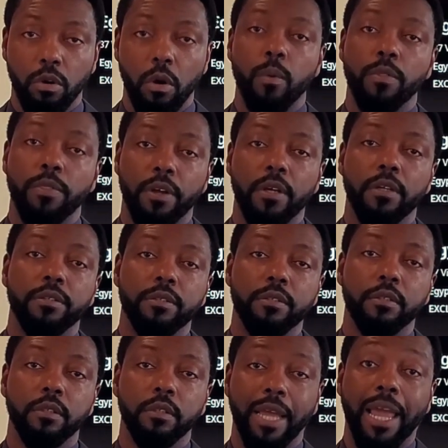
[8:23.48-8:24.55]
Grow with
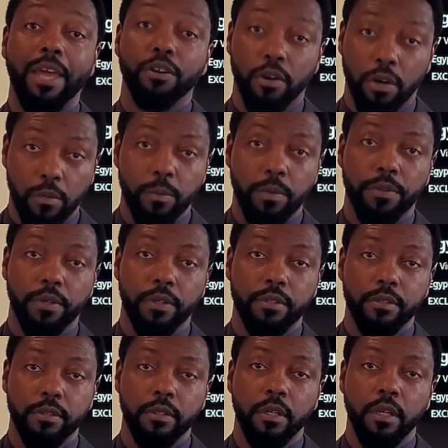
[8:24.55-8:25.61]
us and earn with
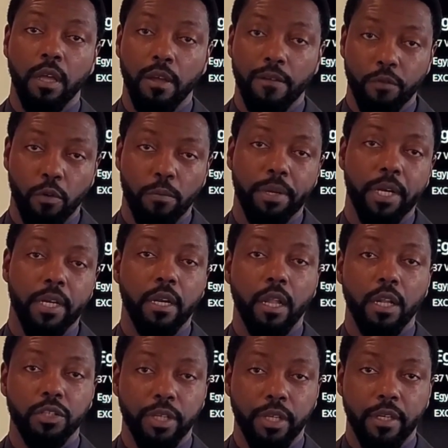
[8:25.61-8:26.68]
us.
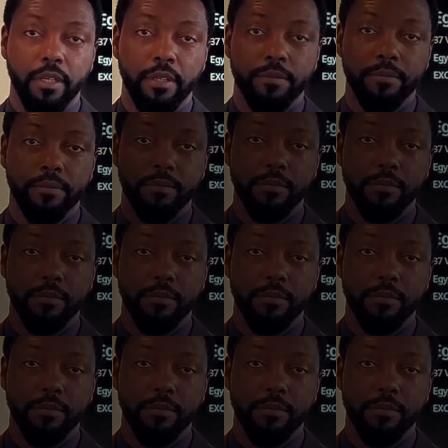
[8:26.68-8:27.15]
Forbidden Knowledge Incorporated.